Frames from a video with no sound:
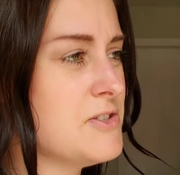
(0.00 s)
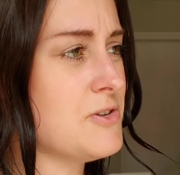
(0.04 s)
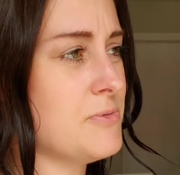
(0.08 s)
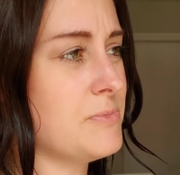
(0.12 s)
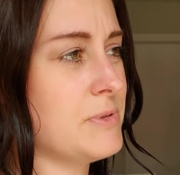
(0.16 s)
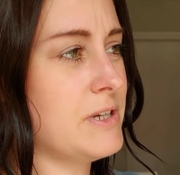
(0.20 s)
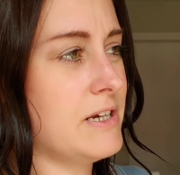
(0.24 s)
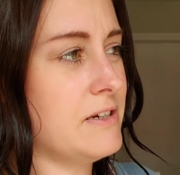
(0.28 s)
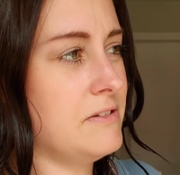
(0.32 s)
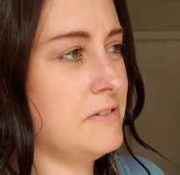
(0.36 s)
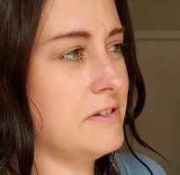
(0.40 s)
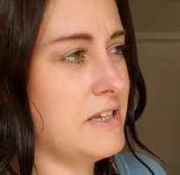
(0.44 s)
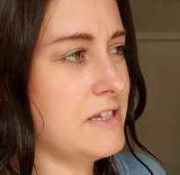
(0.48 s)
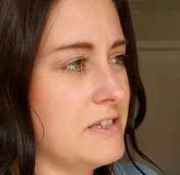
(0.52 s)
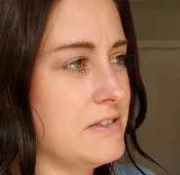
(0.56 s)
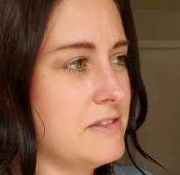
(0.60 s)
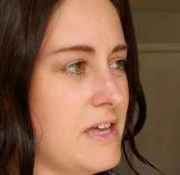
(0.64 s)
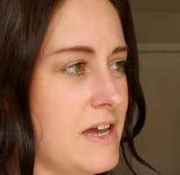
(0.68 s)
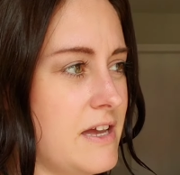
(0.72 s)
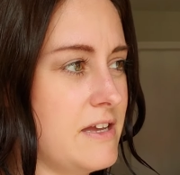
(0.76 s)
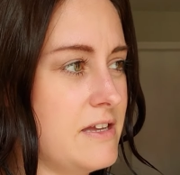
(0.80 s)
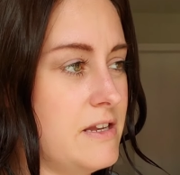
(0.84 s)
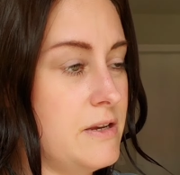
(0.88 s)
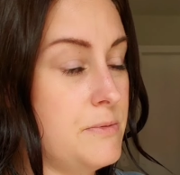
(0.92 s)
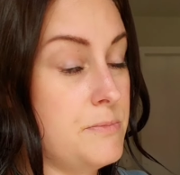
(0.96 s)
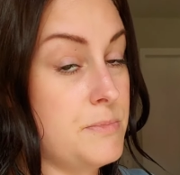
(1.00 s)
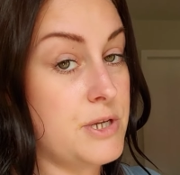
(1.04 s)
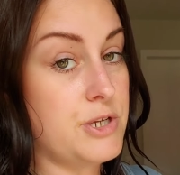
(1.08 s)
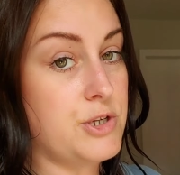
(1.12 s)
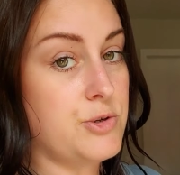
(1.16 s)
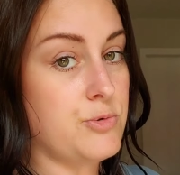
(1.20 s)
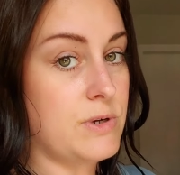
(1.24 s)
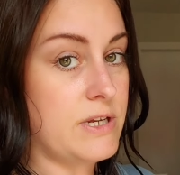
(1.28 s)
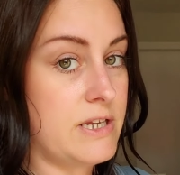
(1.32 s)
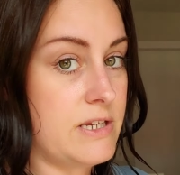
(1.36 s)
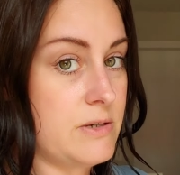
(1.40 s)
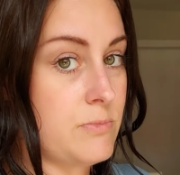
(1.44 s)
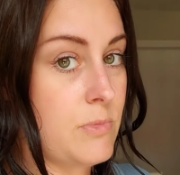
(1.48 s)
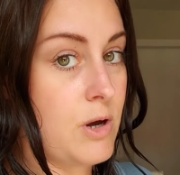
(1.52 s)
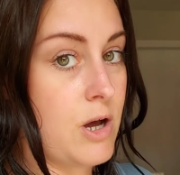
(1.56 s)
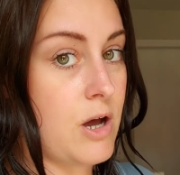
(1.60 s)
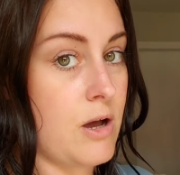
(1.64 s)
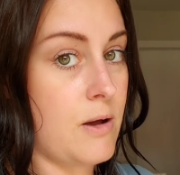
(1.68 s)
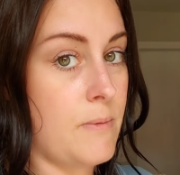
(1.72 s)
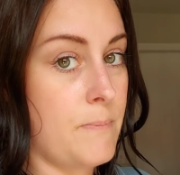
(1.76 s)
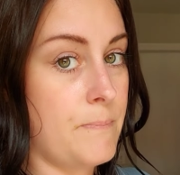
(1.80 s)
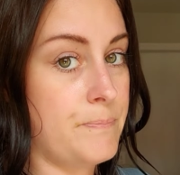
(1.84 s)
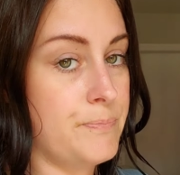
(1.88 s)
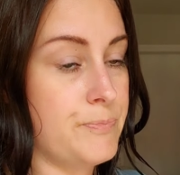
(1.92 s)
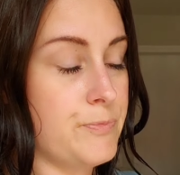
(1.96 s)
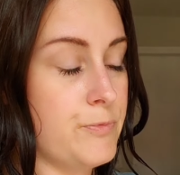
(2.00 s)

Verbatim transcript: so I'm kind of like that in between mom